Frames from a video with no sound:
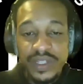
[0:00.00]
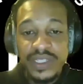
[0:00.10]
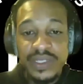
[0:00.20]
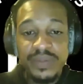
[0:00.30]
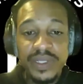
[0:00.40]
in
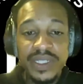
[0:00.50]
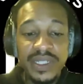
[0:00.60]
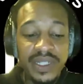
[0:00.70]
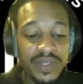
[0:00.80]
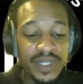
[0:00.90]

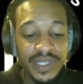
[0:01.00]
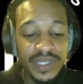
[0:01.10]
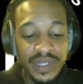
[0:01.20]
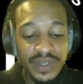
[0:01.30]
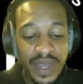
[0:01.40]
simplicity with a
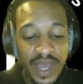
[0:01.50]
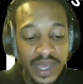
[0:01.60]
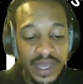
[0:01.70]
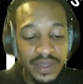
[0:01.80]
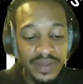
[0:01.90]
single
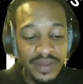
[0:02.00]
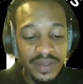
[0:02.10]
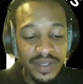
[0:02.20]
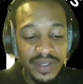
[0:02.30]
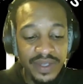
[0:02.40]
eye,
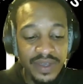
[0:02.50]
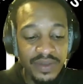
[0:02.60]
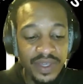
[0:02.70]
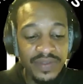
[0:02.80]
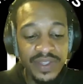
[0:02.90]
and
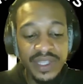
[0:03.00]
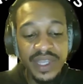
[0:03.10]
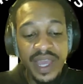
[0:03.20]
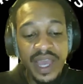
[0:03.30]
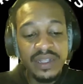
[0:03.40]
don't give in to
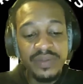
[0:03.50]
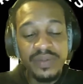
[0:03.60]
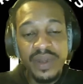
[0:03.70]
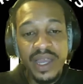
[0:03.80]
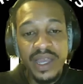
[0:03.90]
guile or
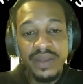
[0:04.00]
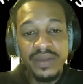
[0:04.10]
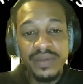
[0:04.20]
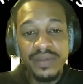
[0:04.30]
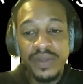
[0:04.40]
pride,
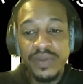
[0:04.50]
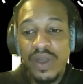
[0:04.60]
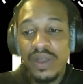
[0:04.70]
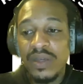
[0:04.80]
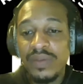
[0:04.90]
but
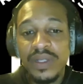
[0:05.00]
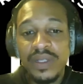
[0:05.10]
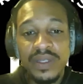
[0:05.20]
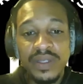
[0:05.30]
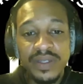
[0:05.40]
walk
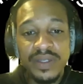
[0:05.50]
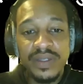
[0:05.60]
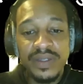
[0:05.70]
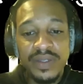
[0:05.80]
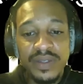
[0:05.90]
humbly.
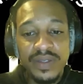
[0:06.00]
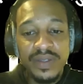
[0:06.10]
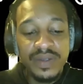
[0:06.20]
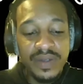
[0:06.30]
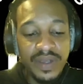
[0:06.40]

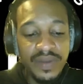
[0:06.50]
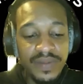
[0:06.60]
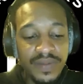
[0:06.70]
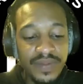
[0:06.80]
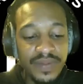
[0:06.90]
Right.
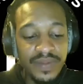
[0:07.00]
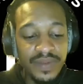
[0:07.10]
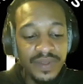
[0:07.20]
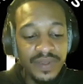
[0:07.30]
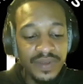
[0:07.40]

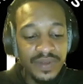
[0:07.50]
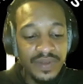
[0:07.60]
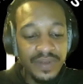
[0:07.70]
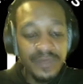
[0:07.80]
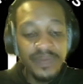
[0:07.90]

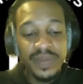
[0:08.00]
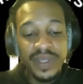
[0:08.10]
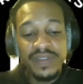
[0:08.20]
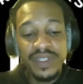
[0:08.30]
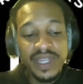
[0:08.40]
Be
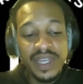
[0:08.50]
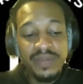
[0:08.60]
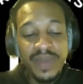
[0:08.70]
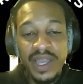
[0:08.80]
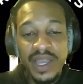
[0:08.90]
of the same
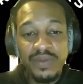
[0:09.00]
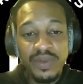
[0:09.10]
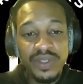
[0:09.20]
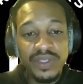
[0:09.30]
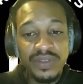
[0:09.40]
mind,
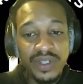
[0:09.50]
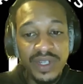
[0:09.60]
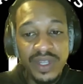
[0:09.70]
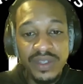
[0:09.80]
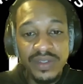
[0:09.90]
one toward
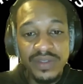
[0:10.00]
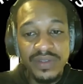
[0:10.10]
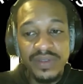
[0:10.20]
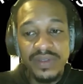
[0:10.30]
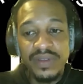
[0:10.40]
another.
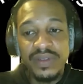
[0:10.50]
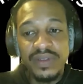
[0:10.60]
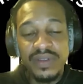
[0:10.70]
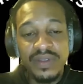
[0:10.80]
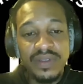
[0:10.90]

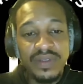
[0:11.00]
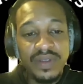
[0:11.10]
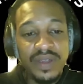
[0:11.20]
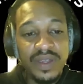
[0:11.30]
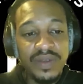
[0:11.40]

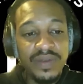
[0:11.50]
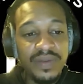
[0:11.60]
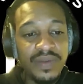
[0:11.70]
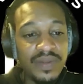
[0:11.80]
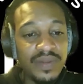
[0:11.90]
Right.
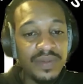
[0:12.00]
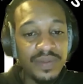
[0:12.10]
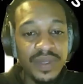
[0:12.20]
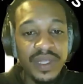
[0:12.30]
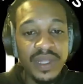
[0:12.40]

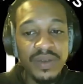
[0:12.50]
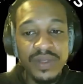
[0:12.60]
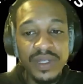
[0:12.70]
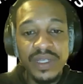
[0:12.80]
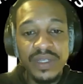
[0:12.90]
Be
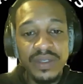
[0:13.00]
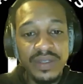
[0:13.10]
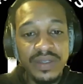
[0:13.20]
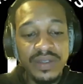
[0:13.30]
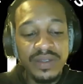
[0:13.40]
lowly.
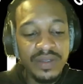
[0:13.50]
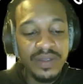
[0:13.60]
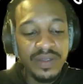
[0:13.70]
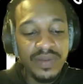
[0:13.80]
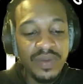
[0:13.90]

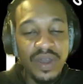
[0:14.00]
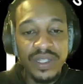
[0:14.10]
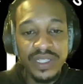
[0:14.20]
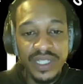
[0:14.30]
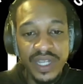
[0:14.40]
Walk
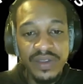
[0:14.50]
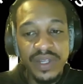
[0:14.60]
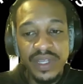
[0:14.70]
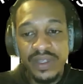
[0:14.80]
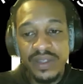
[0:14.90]
in charity.